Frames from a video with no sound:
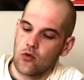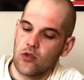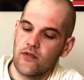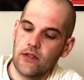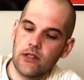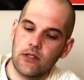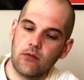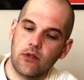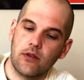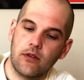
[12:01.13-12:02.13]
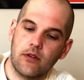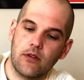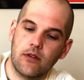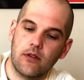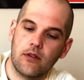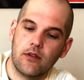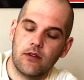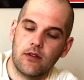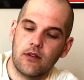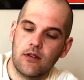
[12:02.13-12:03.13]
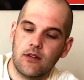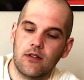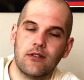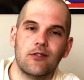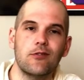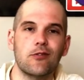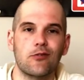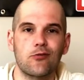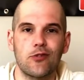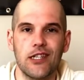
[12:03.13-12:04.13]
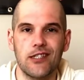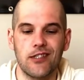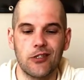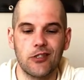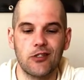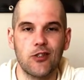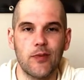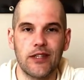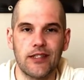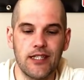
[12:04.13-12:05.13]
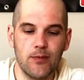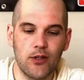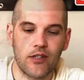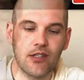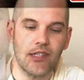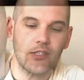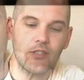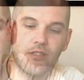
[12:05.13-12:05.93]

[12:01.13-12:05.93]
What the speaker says: What do you think this one? So those are great additions to my Z-Bot collection.